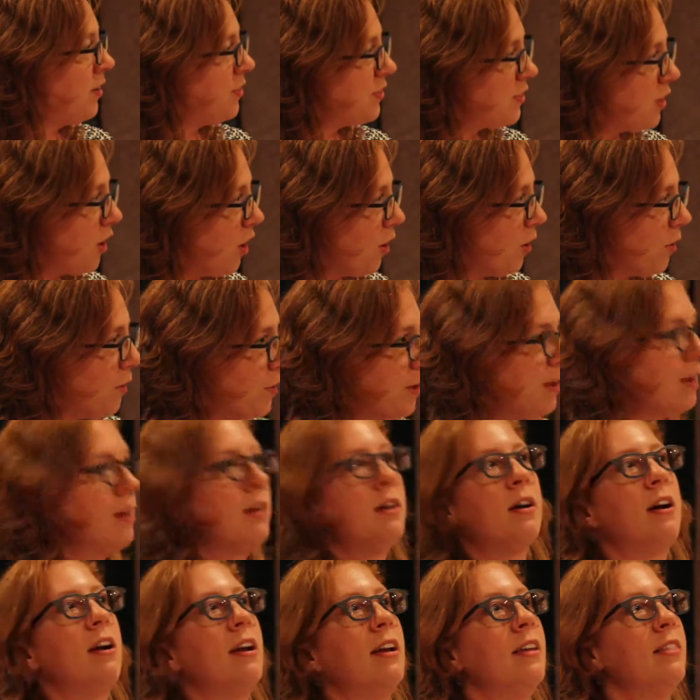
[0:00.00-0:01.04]
So,
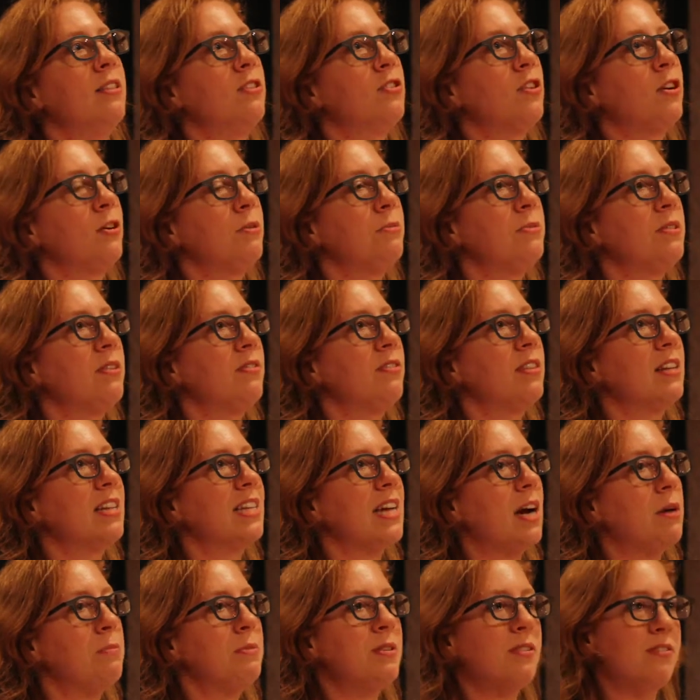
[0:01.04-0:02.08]
in terms of the
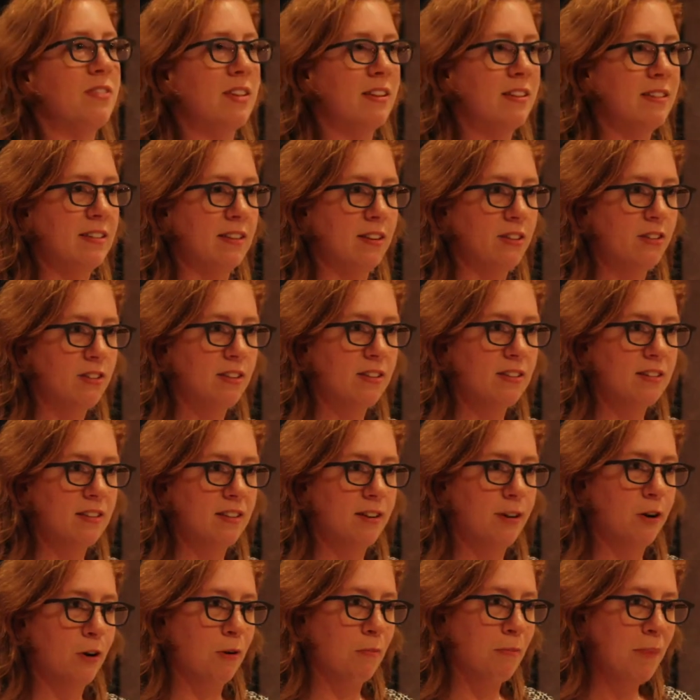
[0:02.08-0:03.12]
types of decisions
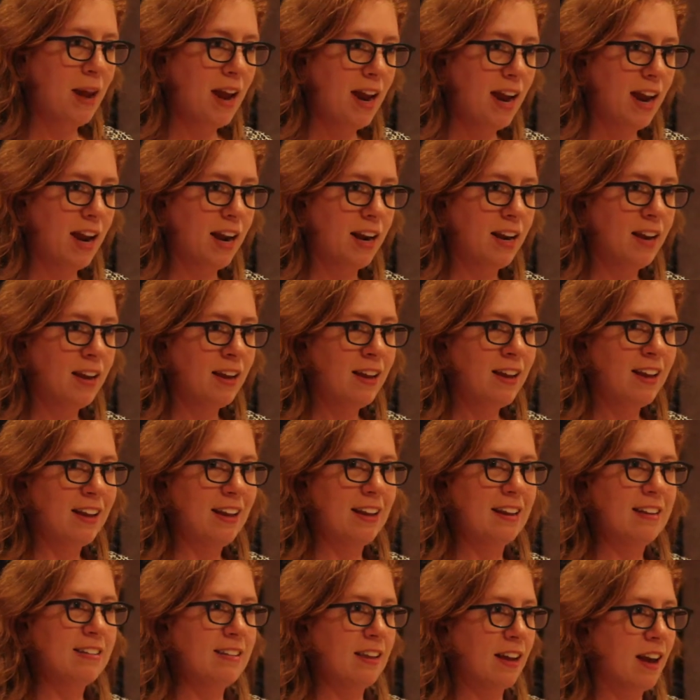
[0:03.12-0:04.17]
that are made,
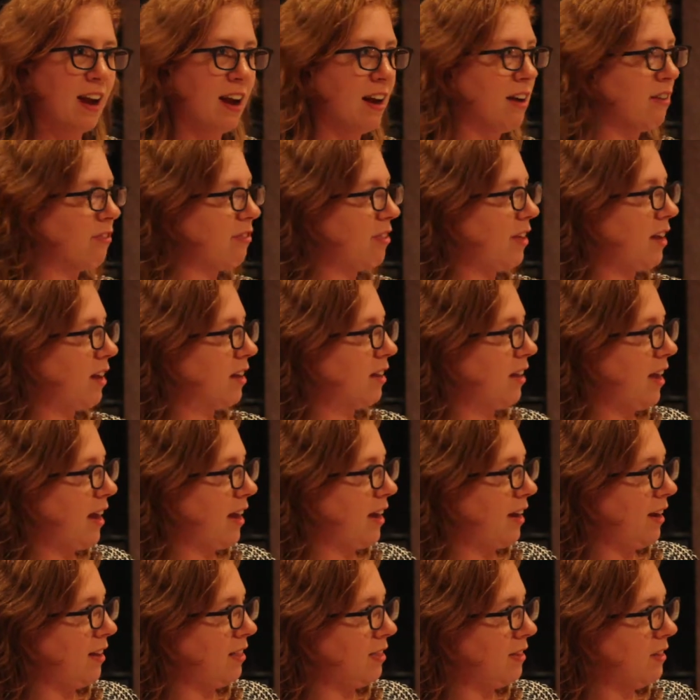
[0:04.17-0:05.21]
it's the kind of thing,
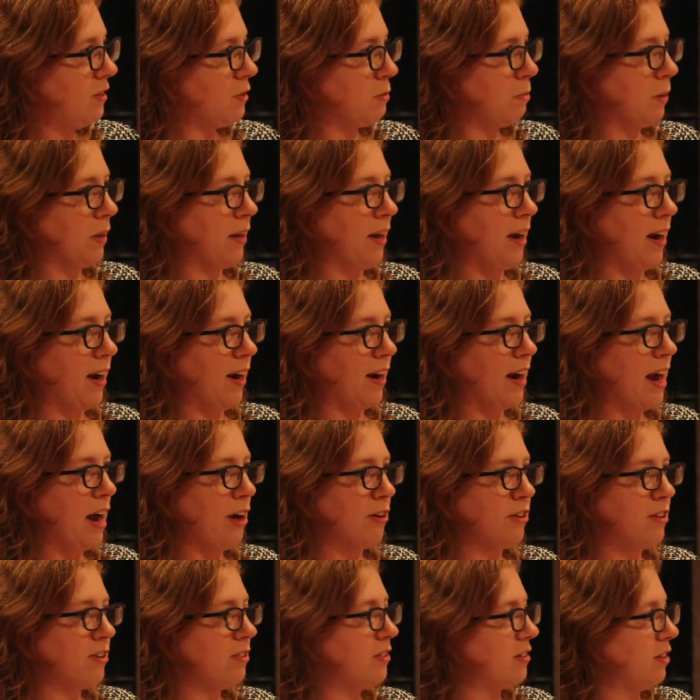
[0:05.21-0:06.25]
like in this play,
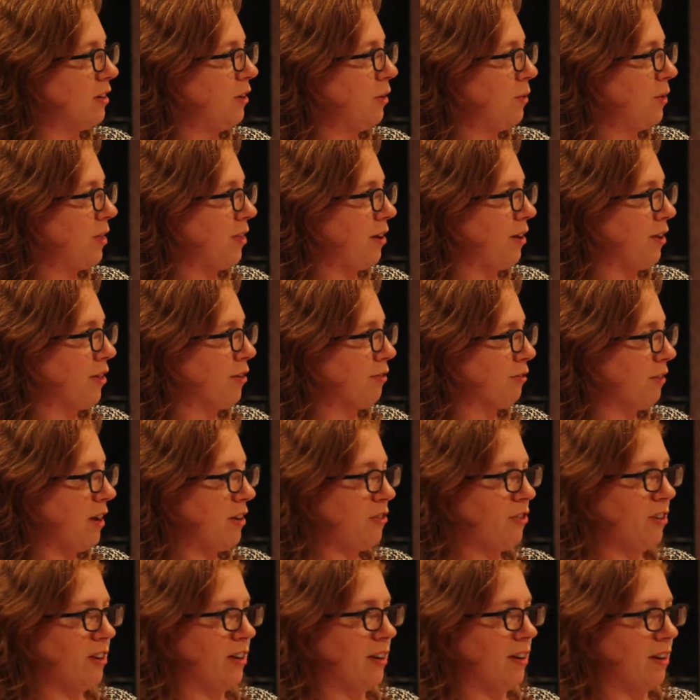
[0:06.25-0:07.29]
how do you deal with all the
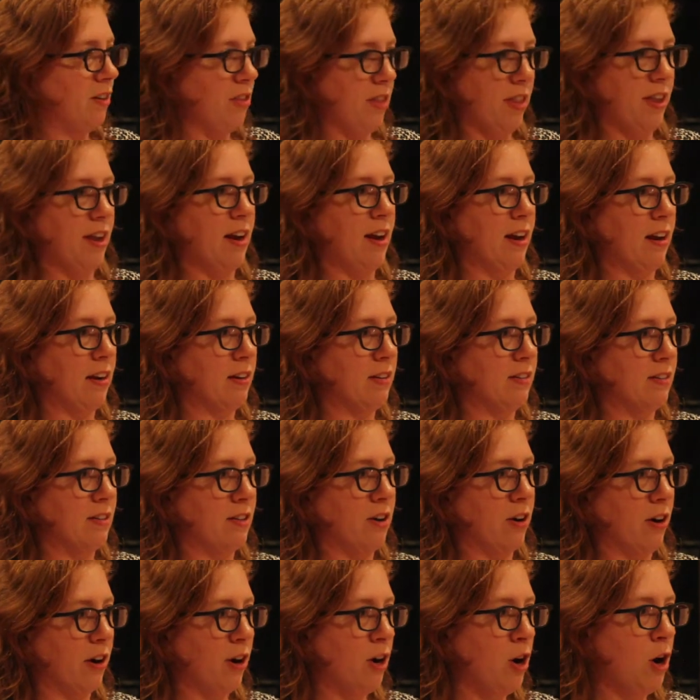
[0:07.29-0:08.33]
Russian things?
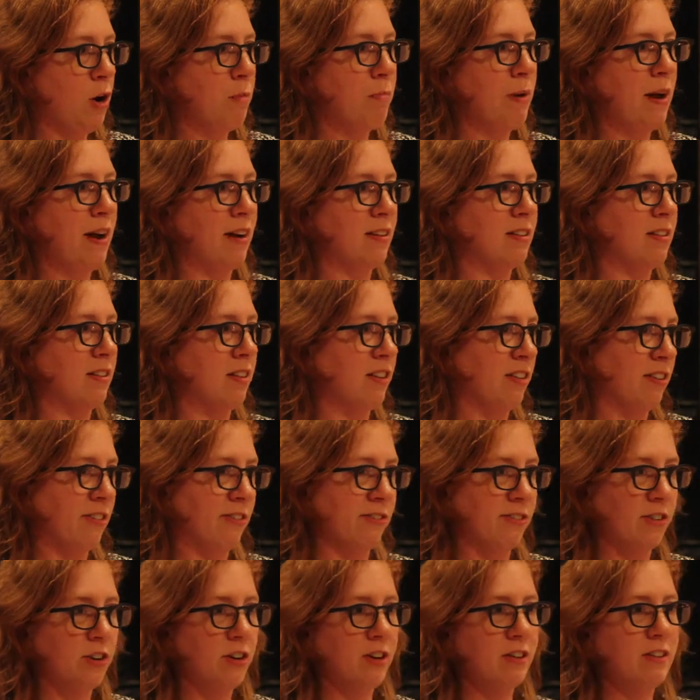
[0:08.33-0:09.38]
There are kopecks, there are
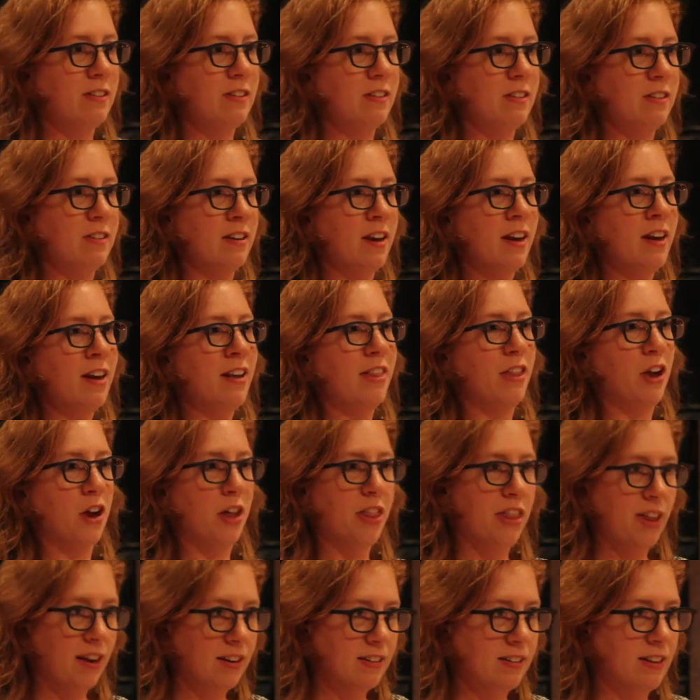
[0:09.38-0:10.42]
versts, there
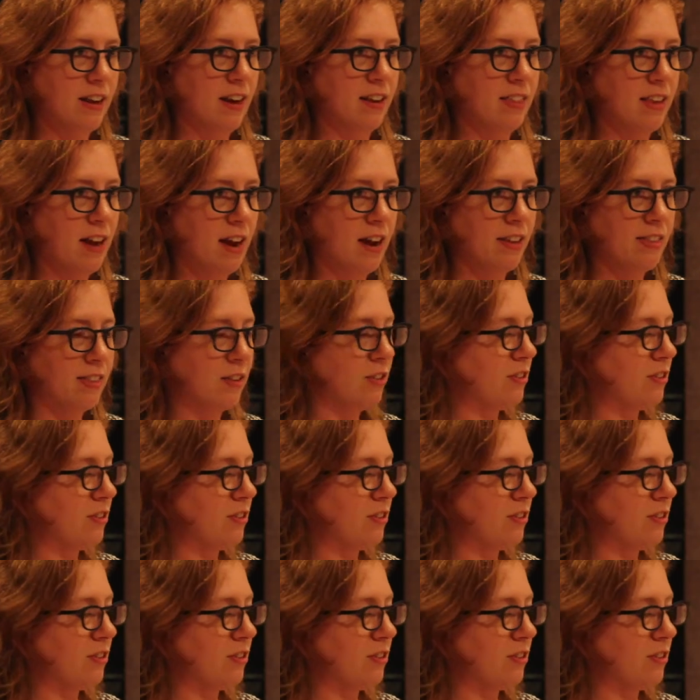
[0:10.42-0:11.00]
are things like that.